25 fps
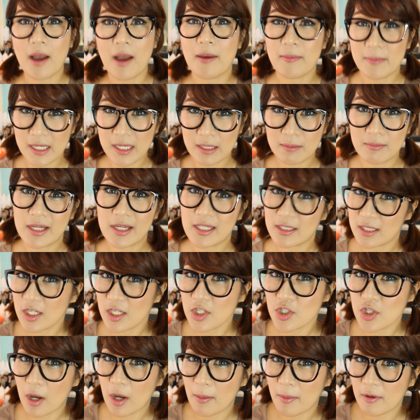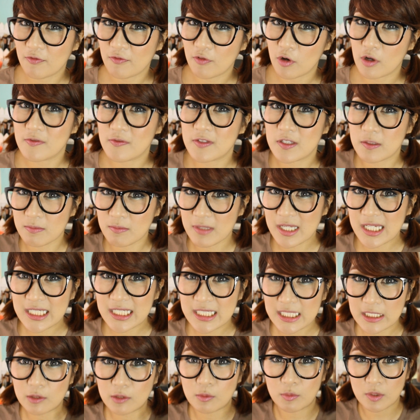I mean, my day job involves
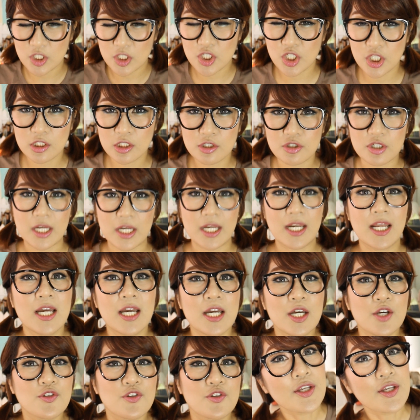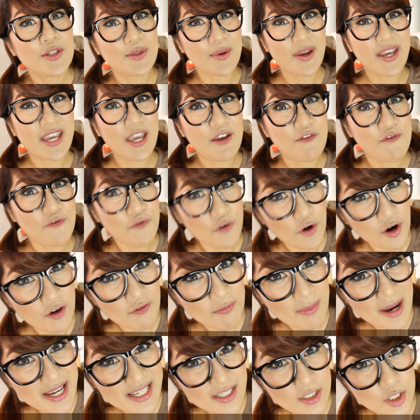me dealing with children, so I gave
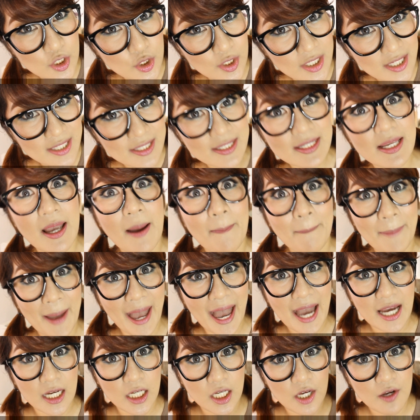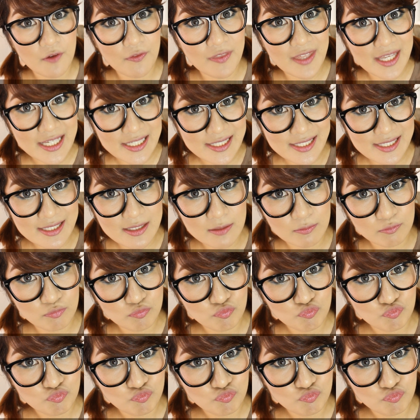4 of my students a pack of this.